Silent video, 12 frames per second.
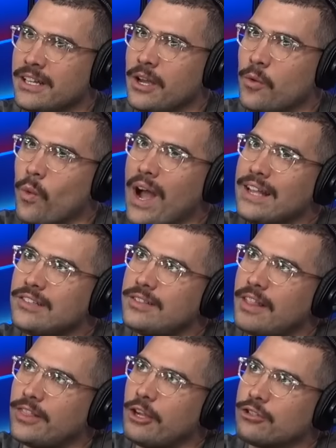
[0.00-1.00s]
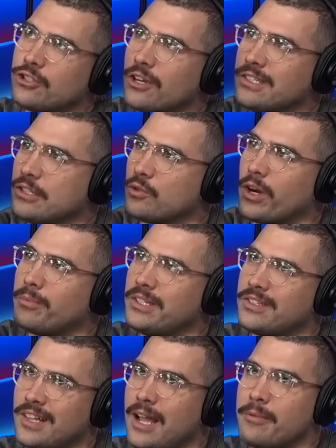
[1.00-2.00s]
Why is it that their tongue is incredibly
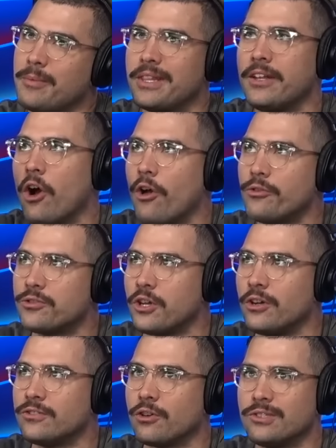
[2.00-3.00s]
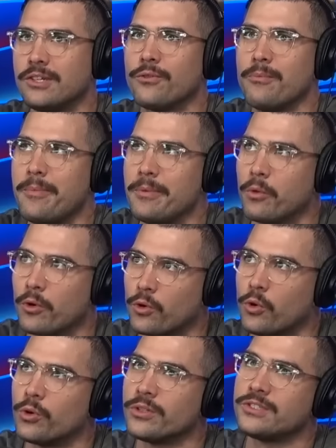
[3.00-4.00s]
slimy, but then other tongues are different, maybe more
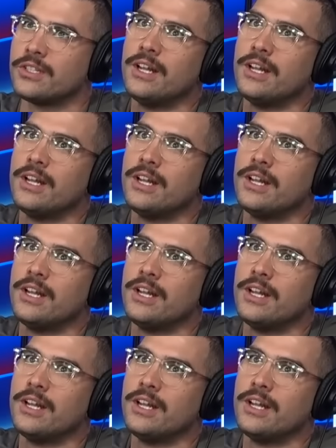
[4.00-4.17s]
coarse?